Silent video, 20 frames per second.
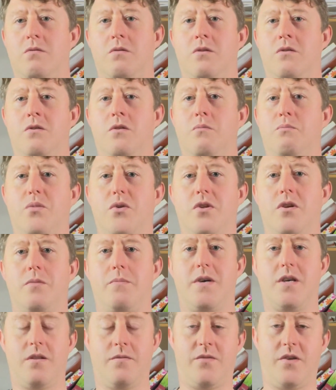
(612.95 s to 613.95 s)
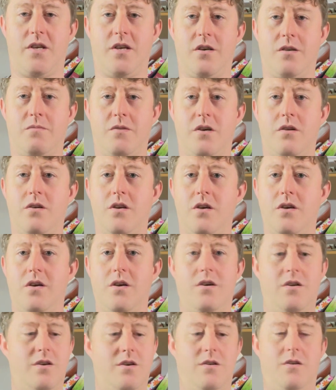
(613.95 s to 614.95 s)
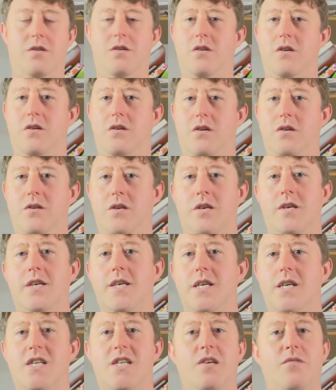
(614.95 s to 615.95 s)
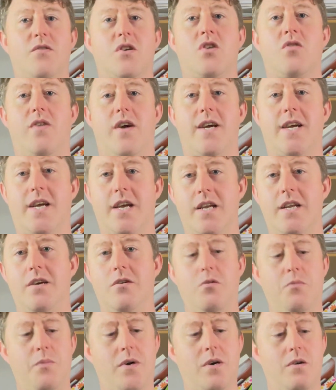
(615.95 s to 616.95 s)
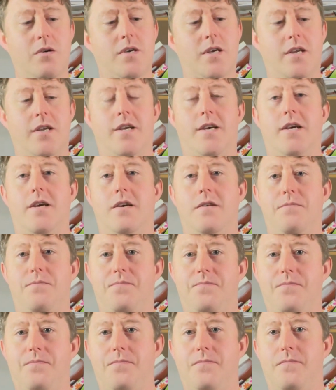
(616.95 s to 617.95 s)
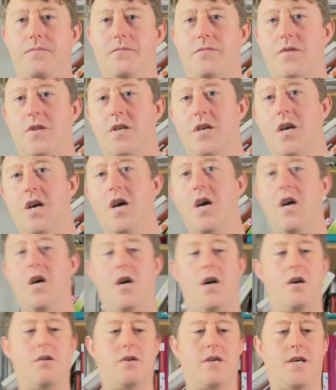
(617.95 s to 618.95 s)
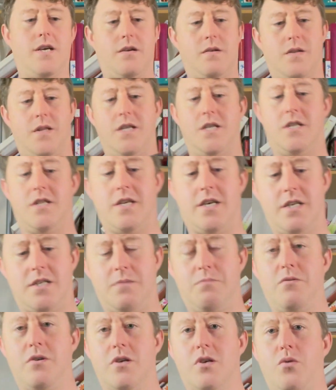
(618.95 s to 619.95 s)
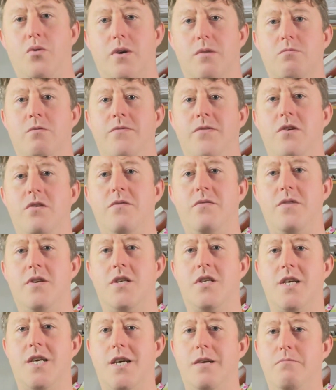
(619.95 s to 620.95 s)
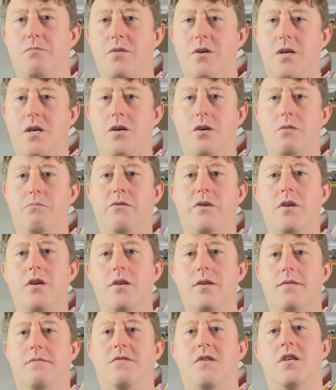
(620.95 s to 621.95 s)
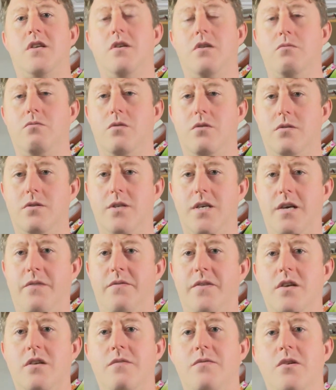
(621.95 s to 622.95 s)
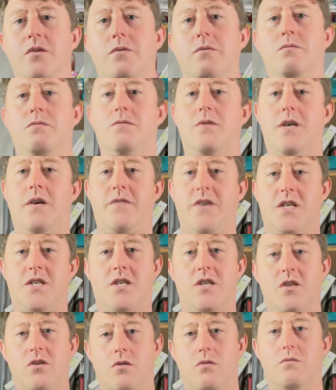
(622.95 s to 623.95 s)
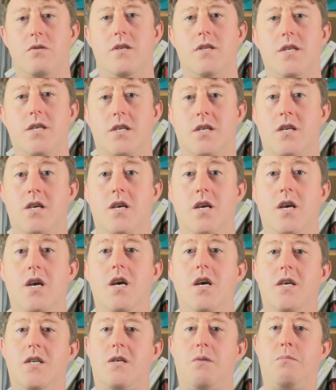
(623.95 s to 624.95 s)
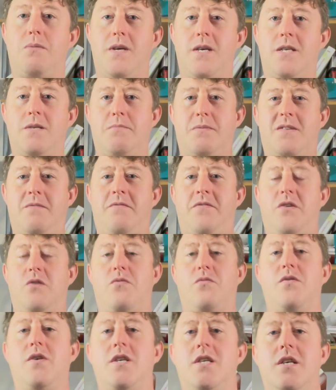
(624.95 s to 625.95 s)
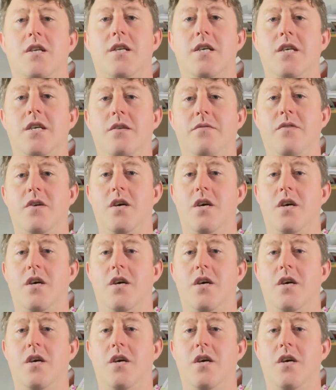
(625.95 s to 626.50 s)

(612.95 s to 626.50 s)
not bothered about the video mode, you can get yourself a cracking little bargain here. Okay, that's my quick review for this camera. I would love to know if any of you have actually got one of this. So please feel free to leave